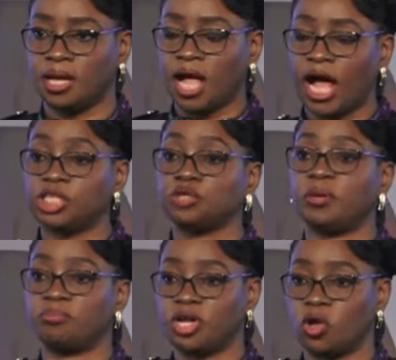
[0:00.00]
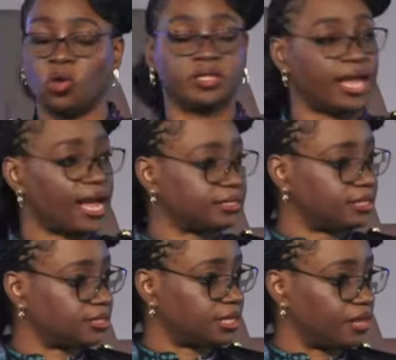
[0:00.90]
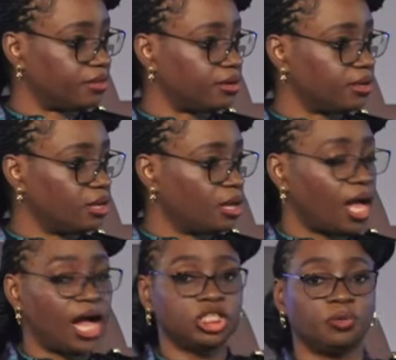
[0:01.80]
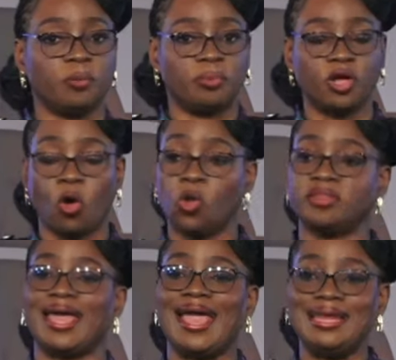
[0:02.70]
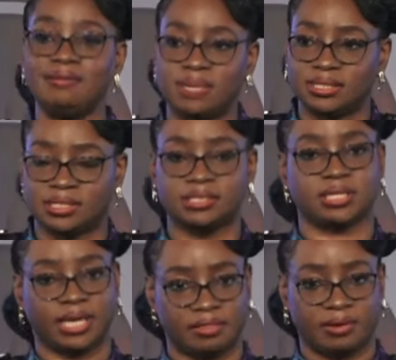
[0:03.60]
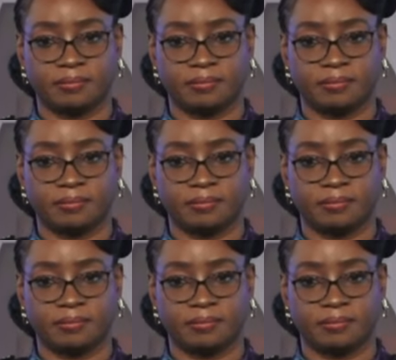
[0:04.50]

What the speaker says: How do we bring all the actors together? How do we bring all the elements together?